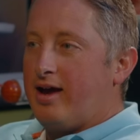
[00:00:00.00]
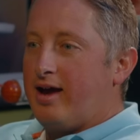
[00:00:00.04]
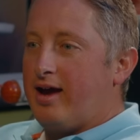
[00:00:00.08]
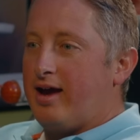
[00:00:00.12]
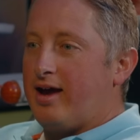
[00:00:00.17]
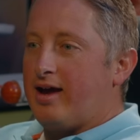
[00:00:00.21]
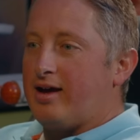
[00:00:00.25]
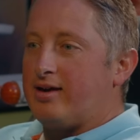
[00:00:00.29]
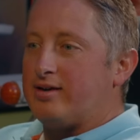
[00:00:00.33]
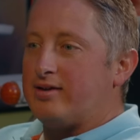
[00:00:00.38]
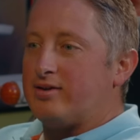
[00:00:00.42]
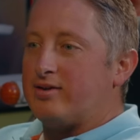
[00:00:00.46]

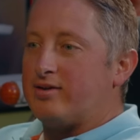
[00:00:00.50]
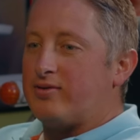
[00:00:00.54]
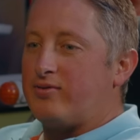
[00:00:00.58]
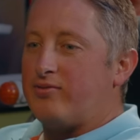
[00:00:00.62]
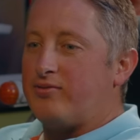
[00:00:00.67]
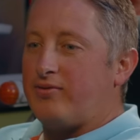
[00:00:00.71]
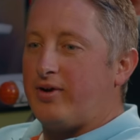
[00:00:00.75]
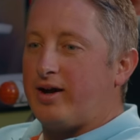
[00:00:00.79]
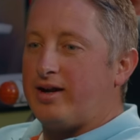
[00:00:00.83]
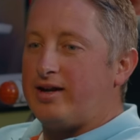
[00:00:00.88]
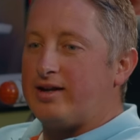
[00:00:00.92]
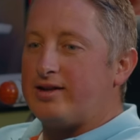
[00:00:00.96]
And
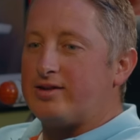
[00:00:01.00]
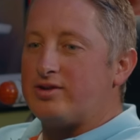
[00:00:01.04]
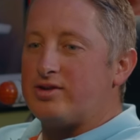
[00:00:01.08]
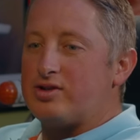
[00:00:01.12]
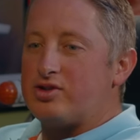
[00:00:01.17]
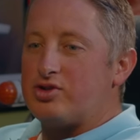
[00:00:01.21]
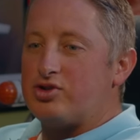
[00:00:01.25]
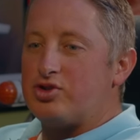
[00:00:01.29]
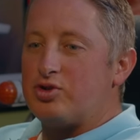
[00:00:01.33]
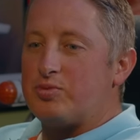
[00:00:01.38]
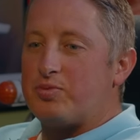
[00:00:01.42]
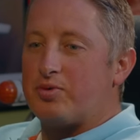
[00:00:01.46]
fighting
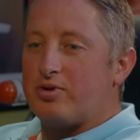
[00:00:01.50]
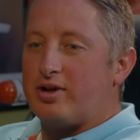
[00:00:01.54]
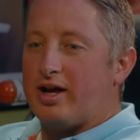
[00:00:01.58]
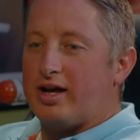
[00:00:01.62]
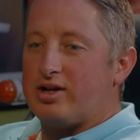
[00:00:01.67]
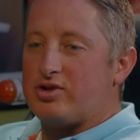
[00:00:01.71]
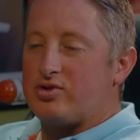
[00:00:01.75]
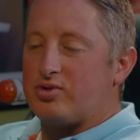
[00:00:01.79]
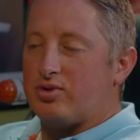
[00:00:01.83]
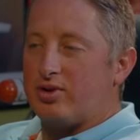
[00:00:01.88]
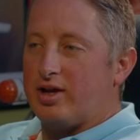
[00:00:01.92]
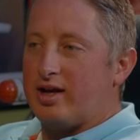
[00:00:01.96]
this
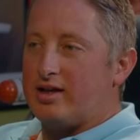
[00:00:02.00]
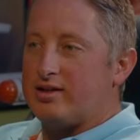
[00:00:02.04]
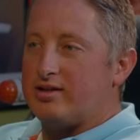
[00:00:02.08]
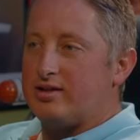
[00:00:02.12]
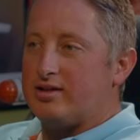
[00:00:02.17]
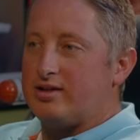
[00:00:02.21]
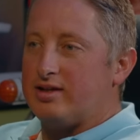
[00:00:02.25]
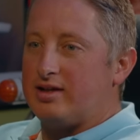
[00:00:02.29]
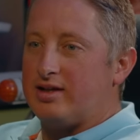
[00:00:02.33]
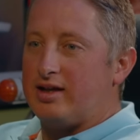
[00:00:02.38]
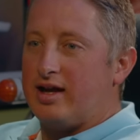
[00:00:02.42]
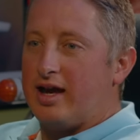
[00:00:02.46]
supernatural
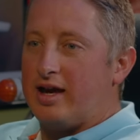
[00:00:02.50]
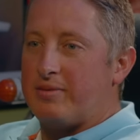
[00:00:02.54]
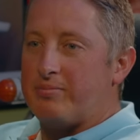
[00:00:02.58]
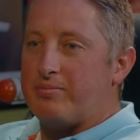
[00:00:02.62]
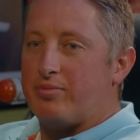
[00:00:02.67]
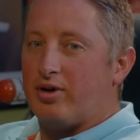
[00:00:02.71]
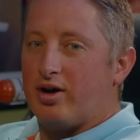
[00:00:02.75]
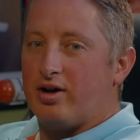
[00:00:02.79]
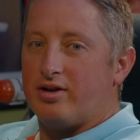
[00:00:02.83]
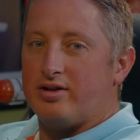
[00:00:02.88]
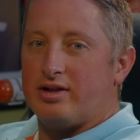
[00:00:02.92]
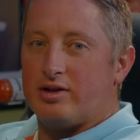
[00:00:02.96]
entity and
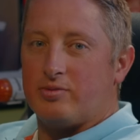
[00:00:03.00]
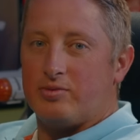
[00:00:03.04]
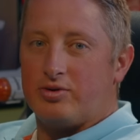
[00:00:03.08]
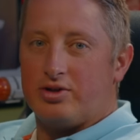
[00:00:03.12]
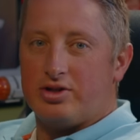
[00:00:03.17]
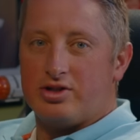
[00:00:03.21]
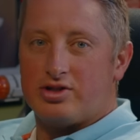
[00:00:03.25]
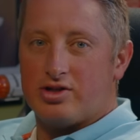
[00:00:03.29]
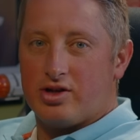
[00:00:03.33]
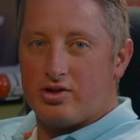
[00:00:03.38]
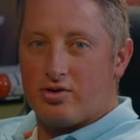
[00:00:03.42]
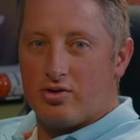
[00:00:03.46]
bonding with
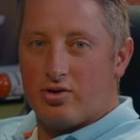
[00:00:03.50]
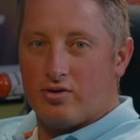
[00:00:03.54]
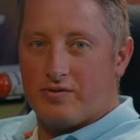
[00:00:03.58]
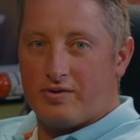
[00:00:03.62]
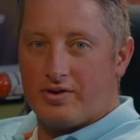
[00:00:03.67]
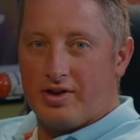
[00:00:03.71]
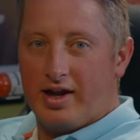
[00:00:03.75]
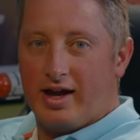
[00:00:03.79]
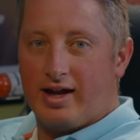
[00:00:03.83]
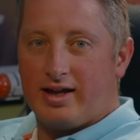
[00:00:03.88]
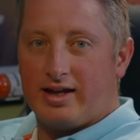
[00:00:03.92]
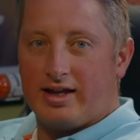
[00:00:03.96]
each other over
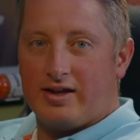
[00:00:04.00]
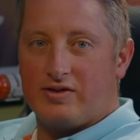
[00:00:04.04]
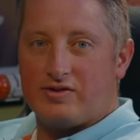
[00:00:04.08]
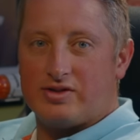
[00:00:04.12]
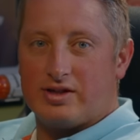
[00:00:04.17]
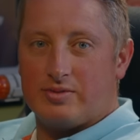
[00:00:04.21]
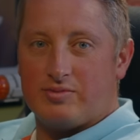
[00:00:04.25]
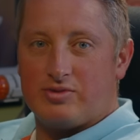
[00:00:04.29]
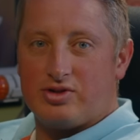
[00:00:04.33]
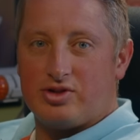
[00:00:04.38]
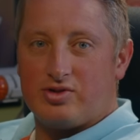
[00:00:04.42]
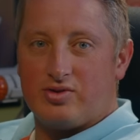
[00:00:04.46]
that gives
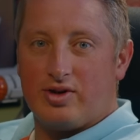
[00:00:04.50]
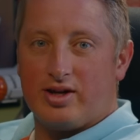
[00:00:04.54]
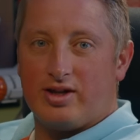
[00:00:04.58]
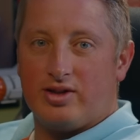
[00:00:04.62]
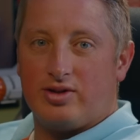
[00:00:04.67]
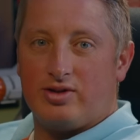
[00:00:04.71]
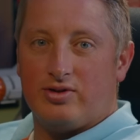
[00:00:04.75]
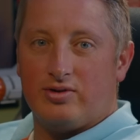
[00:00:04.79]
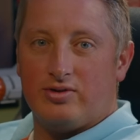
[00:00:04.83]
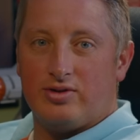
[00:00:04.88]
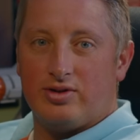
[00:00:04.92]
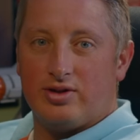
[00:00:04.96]
them
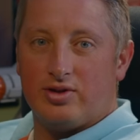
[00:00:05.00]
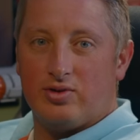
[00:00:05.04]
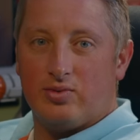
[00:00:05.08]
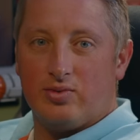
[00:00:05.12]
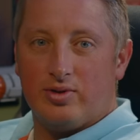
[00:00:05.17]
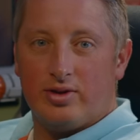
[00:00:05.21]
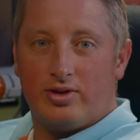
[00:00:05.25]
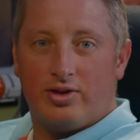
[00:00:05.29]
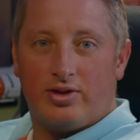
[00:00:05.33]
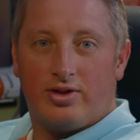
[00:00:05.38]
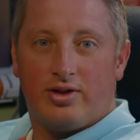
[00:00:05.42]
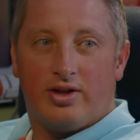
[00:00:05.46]
strength to deal
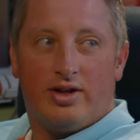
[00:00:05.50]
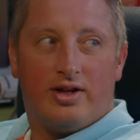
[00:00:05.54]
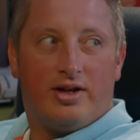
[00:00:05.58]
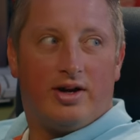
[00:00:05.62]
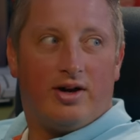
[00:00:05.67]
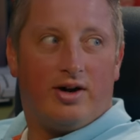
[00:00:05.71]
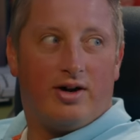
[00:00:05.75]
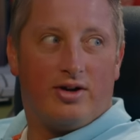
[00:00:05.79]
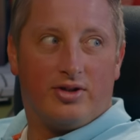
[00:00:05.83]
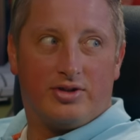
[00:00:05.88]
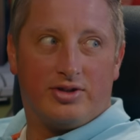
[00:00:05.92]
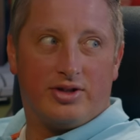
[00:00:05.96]
with
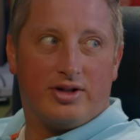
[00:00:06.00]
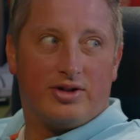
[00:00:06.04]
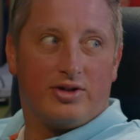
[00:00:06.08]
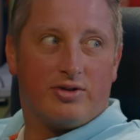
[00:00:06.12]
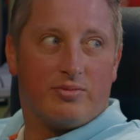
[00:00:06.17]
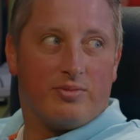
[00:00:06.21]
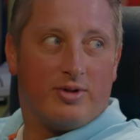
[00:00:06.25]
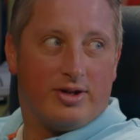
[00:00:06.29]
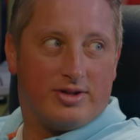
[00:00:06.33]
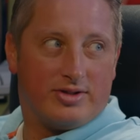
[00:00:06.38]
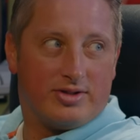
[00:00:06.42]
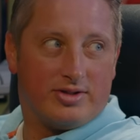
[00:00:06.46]
all the other
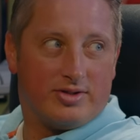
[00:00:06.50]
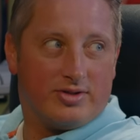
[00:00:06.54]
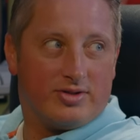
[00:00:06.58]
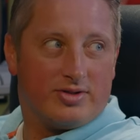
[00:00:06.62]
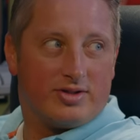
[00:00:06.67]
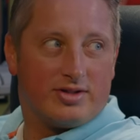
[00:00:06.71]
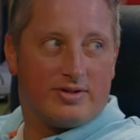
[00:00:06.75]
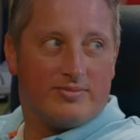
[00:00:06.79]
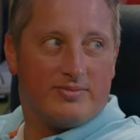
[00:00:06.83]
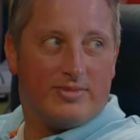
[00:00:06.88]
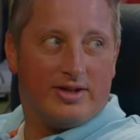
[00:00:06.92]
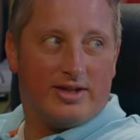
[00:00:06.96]

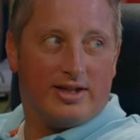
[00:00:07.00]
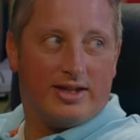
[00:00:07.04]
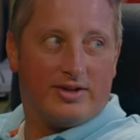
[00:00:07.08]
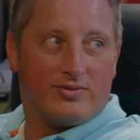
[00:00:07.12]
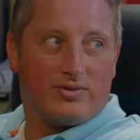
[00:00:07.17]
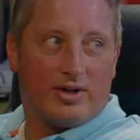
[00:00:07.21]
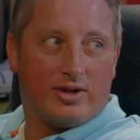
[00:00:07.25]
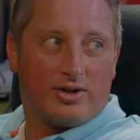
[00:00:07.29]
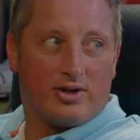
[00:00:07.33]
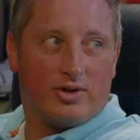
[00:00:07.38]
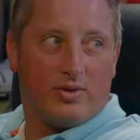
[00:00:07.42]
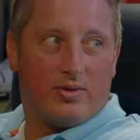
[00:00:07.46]
monsters yeah. that they've
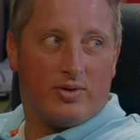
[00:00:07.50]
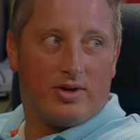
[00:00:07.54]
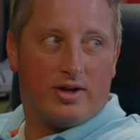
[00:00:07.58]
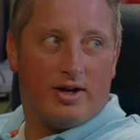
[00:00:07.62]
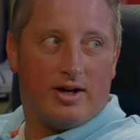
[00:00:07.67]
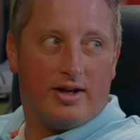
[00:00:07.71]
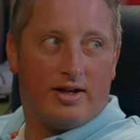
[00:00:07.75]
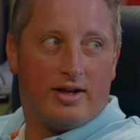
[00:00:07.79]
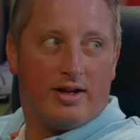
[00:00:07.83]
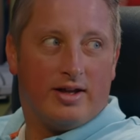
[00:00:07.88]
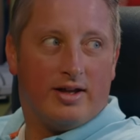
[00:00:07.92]
got going on.